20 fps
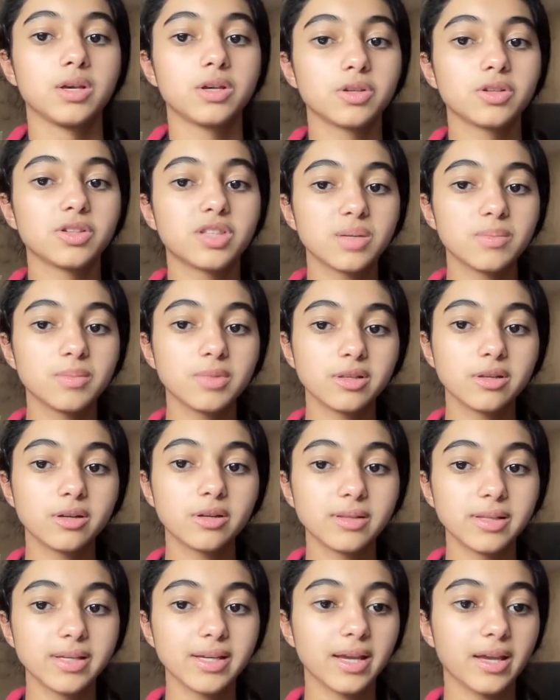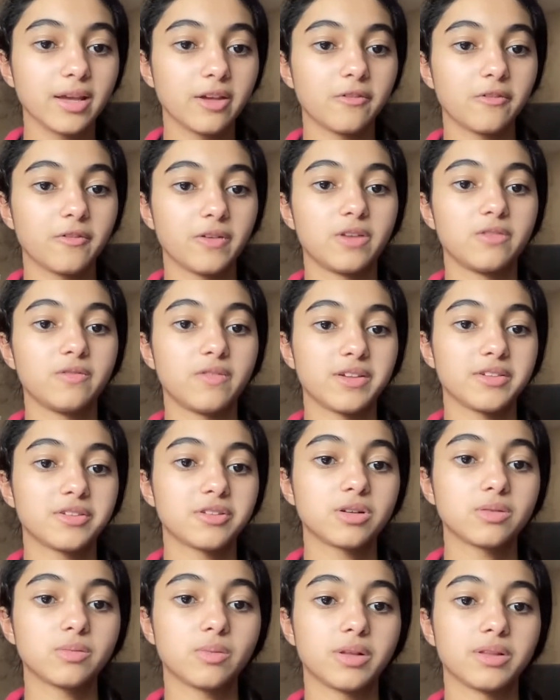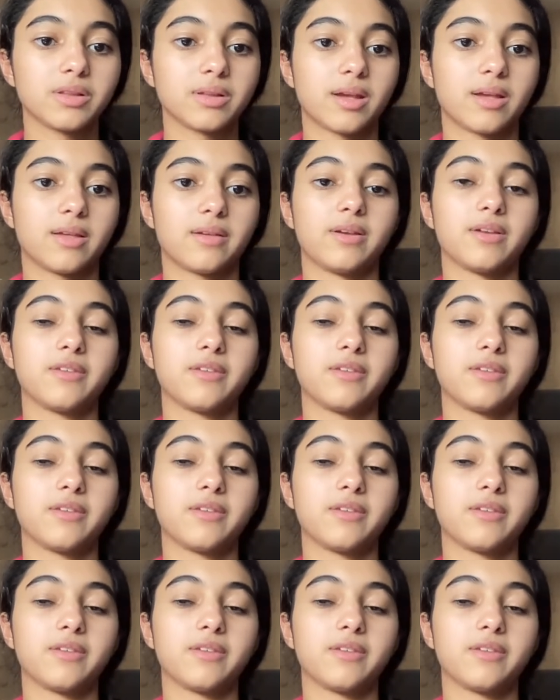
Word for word: So similarly, if investor one,